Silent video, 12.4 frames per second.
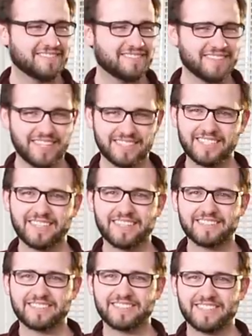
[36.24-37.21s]

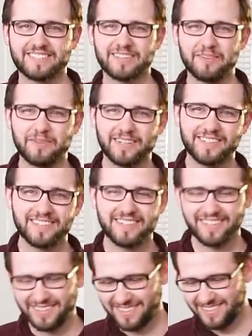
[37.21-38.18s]

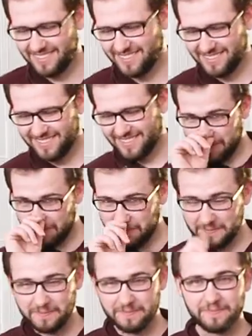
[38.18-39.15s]

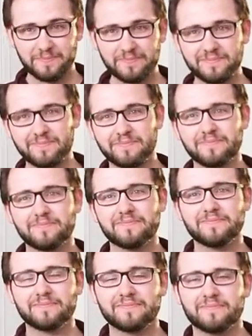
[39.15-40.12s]

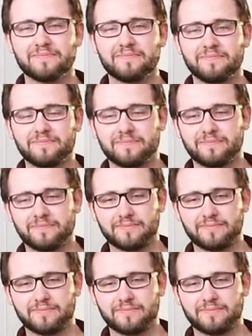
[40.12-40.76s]
The person shown says nothing.